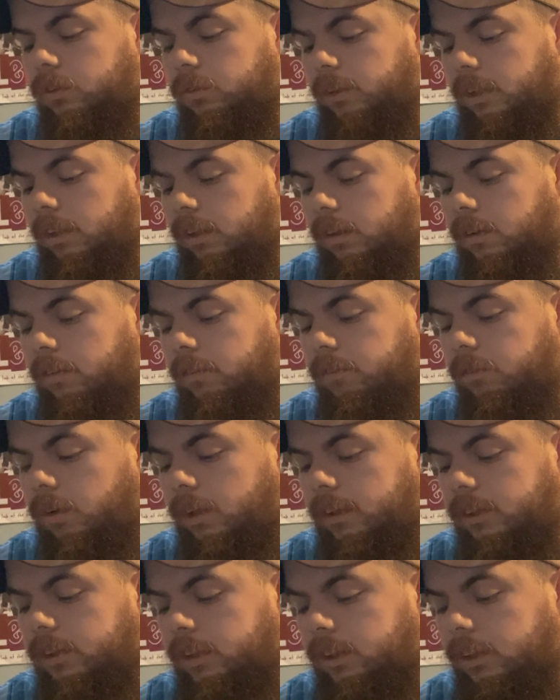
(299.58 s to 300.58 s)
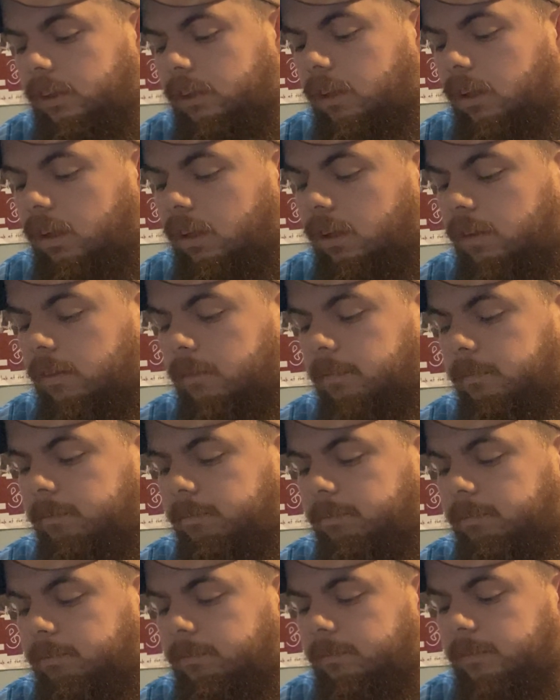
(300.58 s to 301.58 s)
we love watching
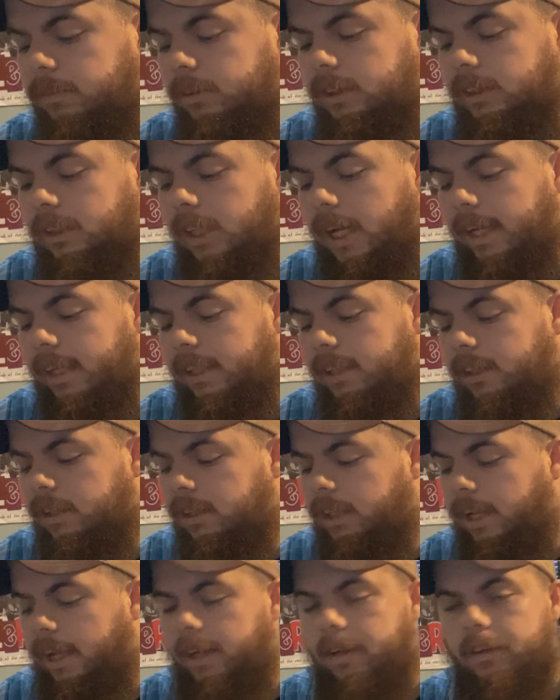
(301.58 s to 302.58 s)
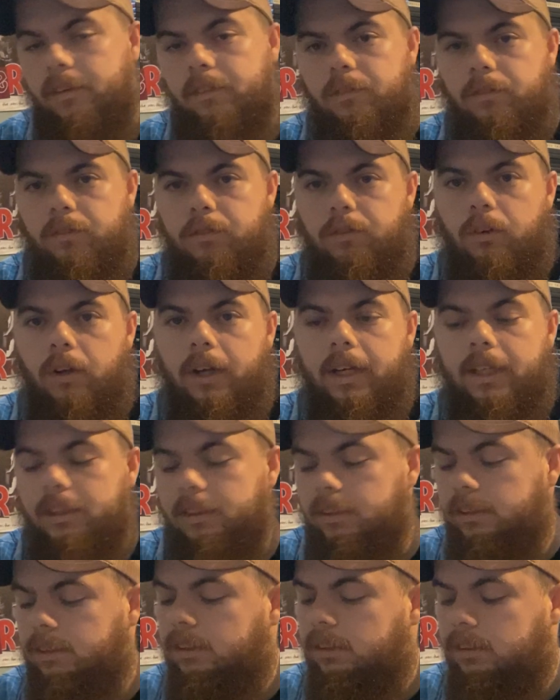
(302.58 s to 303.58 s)
Psych and
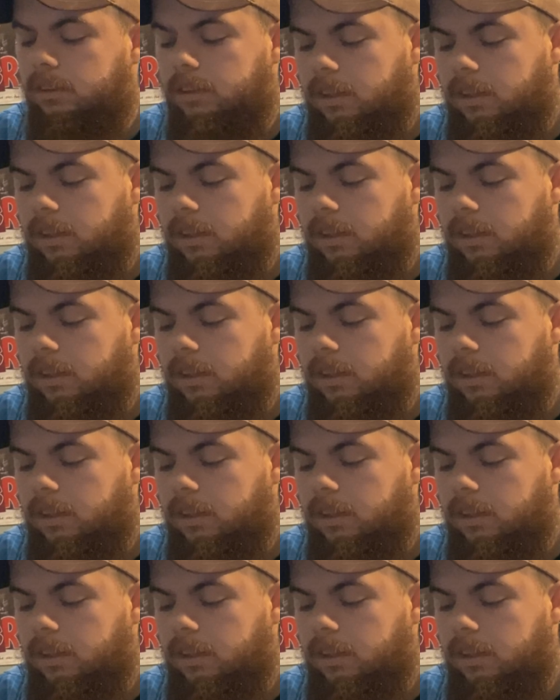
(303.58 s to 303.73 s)
Friends.